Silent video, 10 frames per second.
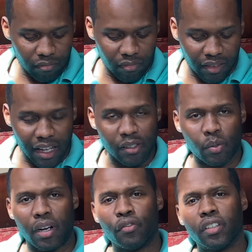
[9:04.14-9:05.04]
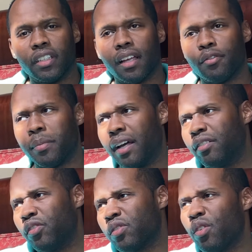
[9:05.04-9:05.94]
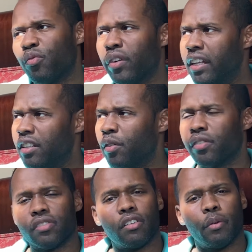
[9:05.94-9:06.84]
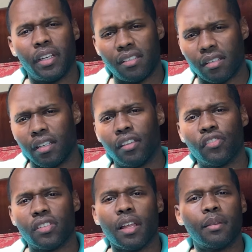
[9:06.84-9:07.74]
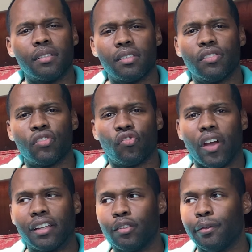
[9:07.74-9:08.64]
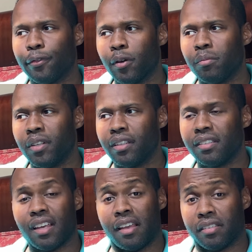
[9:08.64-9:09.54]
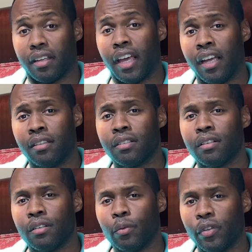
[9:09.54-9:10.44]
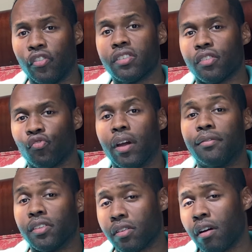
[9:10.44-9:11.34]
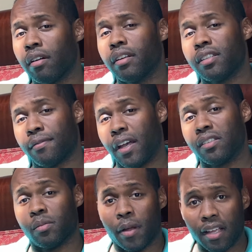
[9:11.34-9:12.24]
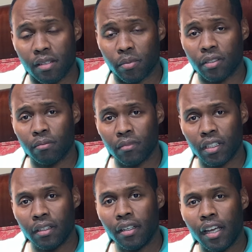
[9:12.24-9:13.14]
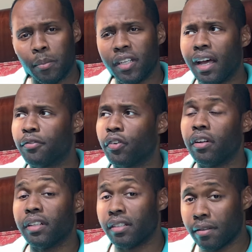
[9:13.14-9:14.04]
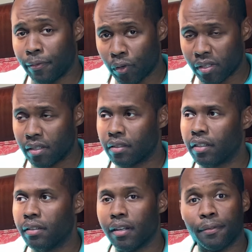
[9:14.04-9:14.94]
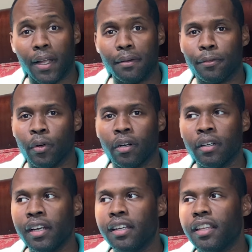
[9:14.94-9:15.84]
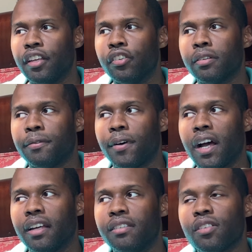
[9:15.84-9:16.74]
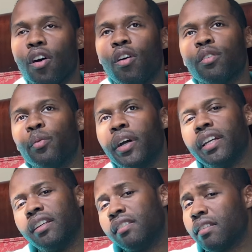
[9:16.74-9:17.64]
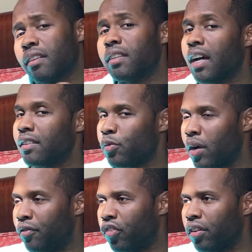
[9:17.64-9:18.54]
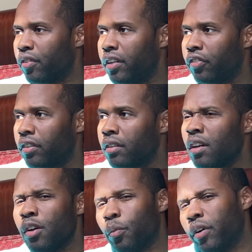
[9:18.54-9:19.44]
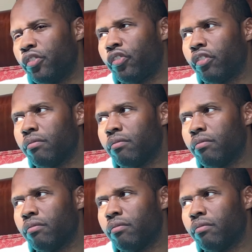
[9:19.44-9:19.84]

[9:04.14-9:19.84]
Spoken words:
That's what I really love about it. There's no radio, there's no AC, there's nothing to distract you from the task at hand, which is to drive this car as fast as possible. I mean, after all, it is a 4-cylinder, a flat 4, that you could find all the way into the 912 generation, which